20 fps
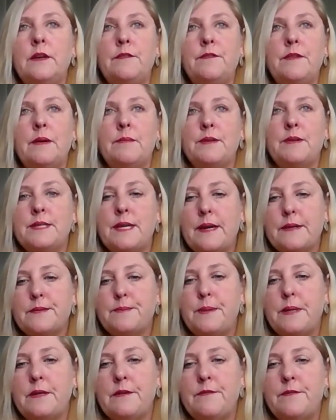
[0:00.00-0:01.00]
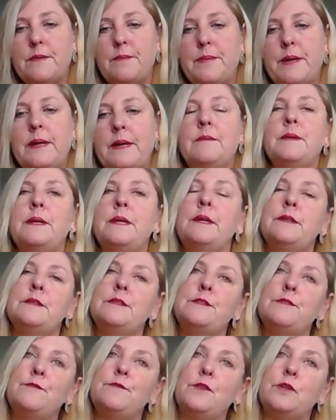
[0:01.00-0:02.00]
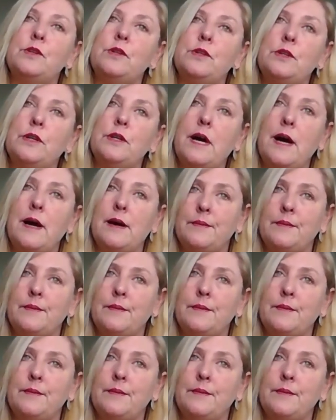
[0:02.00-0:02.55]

family tax benefit payments for